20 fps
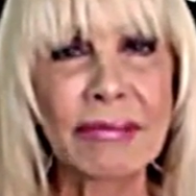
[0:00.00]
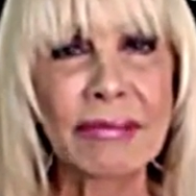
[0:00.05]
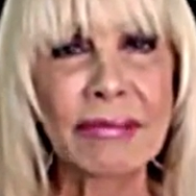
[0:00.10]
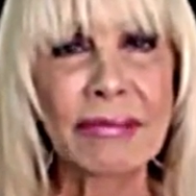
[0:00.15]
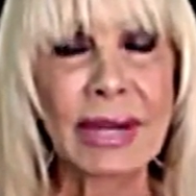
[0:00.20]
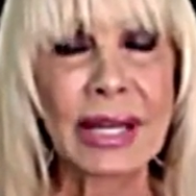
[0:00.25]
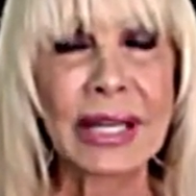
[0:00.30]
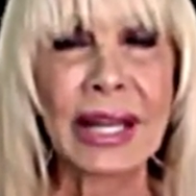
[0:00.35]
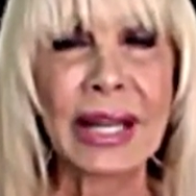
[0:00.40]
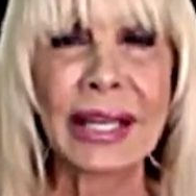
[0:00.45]

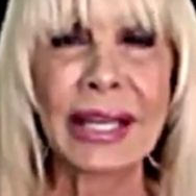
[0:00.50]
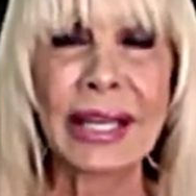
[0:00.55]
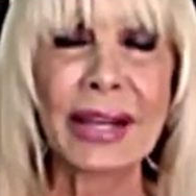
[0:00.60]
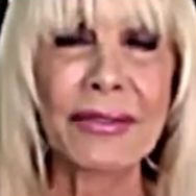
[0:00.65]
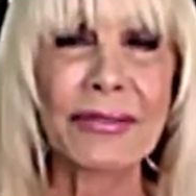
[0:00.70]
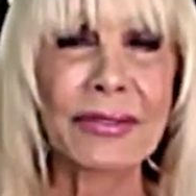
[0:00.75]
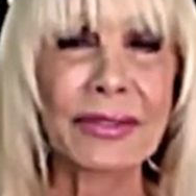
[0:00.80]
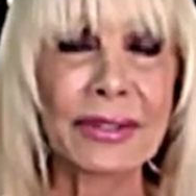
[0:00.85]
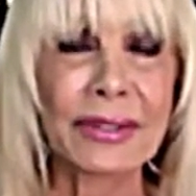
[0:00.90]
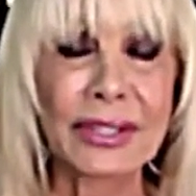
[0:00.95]
And I
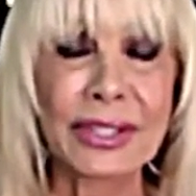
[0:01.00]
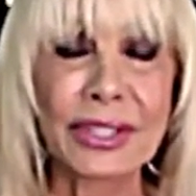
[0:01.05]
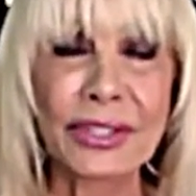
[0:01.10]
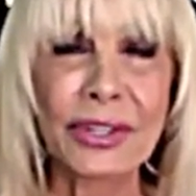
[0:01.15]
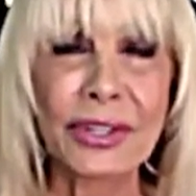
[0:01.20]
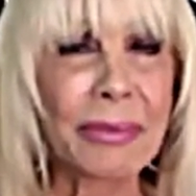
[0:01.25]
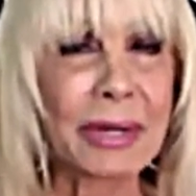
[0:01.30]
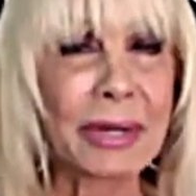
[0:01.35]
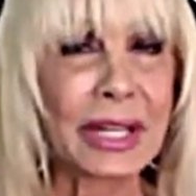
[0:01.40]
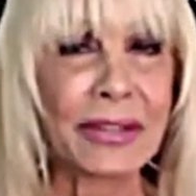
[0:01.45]
have so
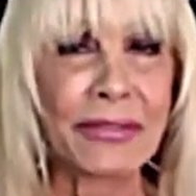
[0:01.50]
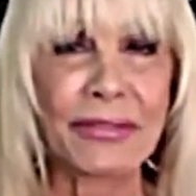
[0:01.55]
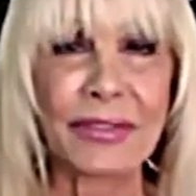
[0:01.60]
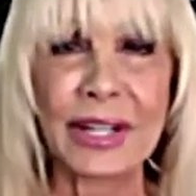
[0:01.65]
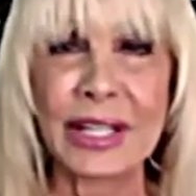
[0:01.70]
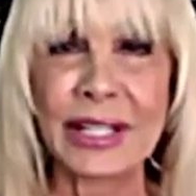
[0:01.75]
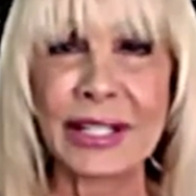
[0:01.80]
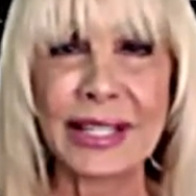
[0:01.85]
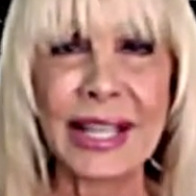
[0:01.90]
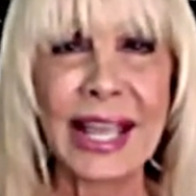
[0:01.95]
many
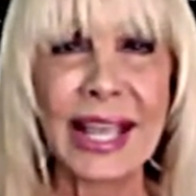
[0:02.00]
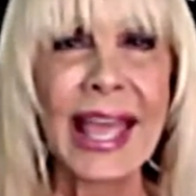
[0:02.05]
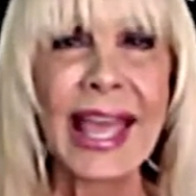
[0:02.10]
friends.